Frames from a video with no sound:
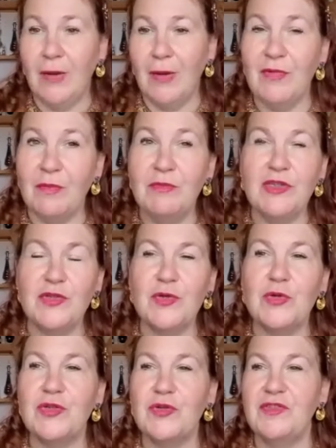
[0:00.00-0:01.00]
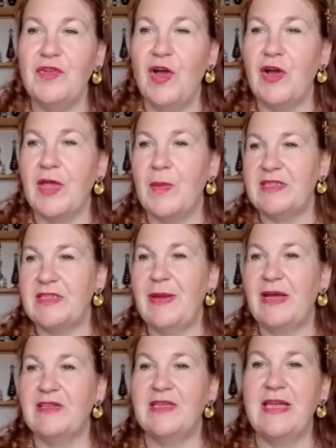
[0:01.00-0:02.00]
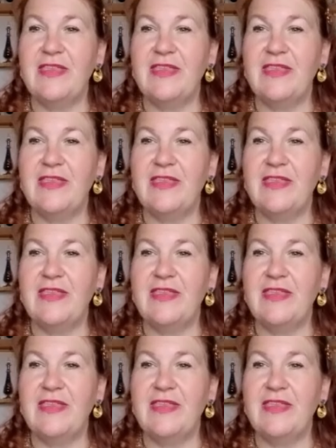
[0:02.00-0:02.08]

there's all sorts of arguments about